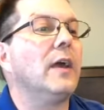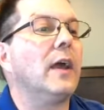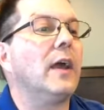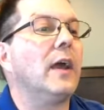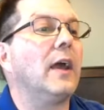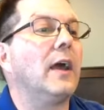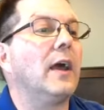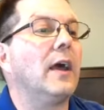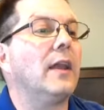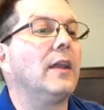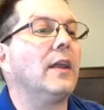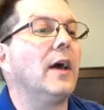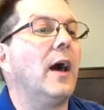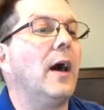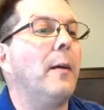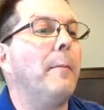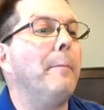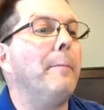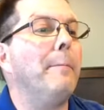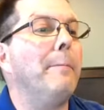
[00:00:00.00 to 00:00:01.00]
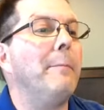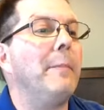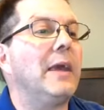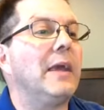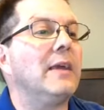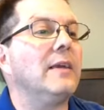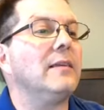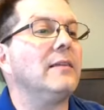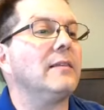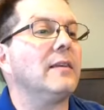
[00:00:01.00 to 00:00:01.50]
and
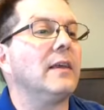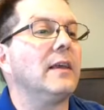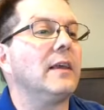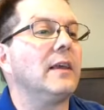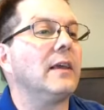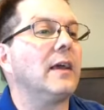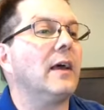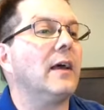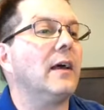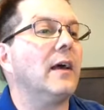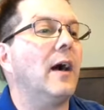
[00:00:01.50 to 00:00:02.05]
amazing